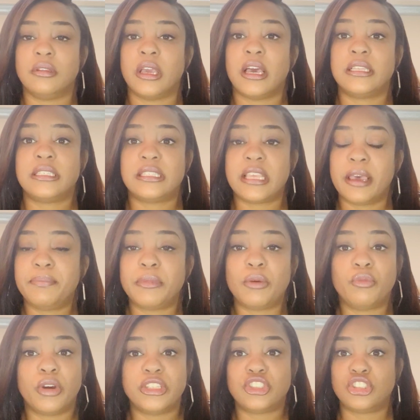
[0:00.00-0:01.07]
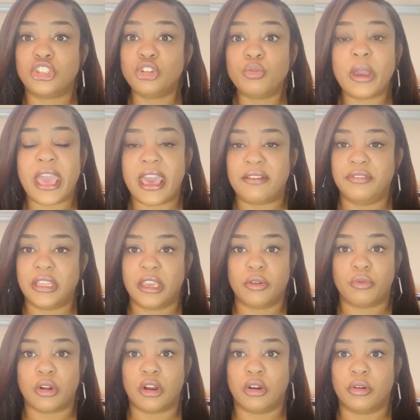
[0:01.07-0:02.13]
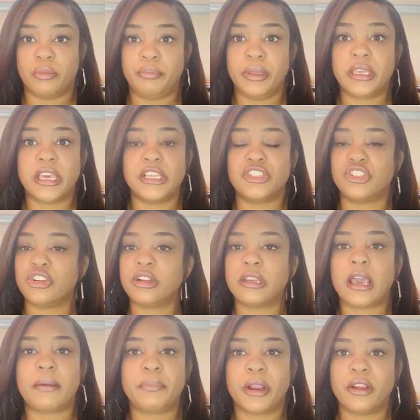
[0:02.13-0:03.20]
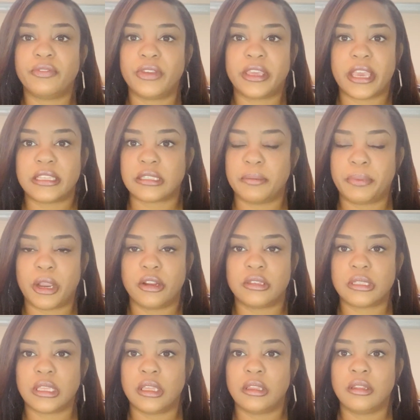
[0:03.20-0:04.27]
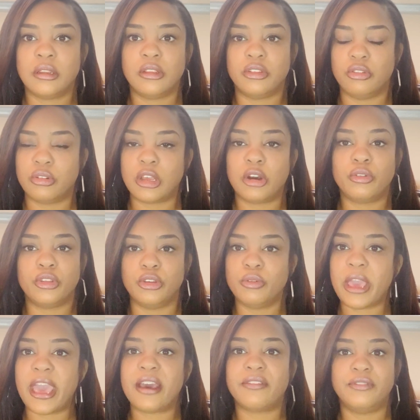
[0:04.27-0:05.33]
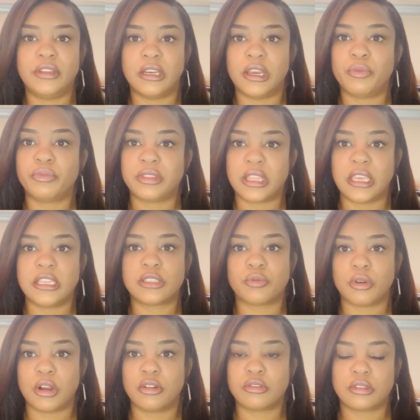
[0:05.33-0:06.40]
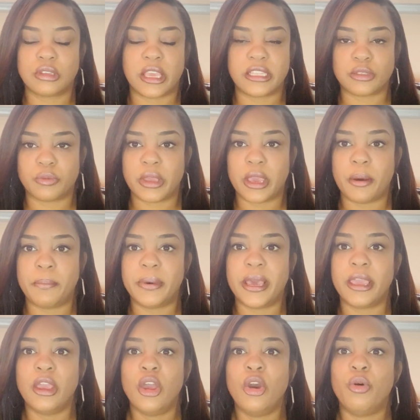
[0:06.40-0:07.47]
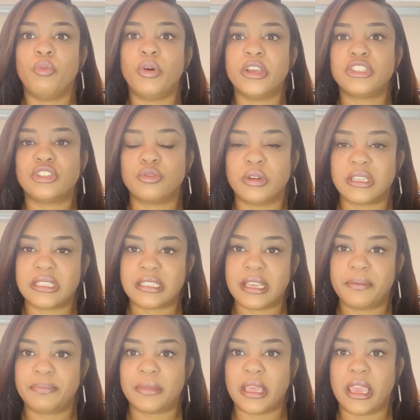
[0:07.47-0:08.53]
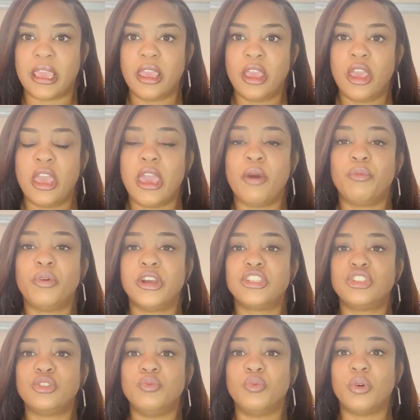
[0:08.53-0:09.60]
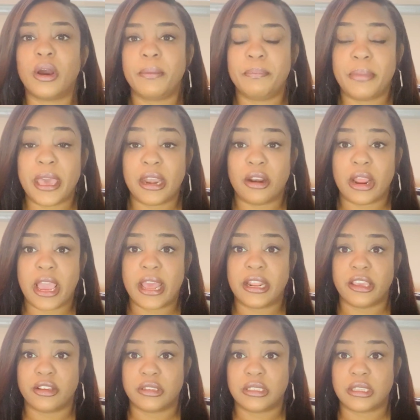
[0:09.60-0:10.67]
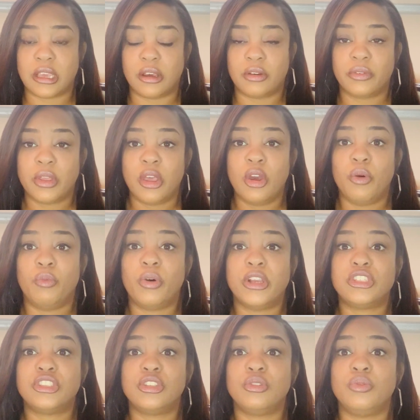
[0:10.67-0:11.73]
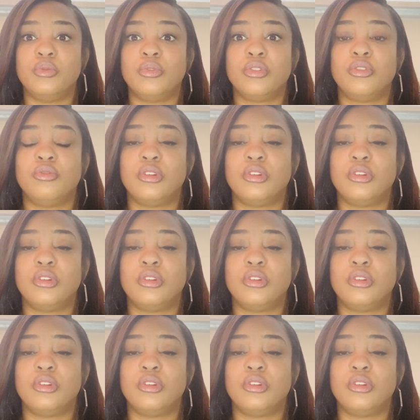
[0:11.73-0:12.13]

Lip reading: accepting what you have did wrong, because you're not perfect as a person. You have done things wrong as well. But once you accept that, and once you want better out of yourself, once you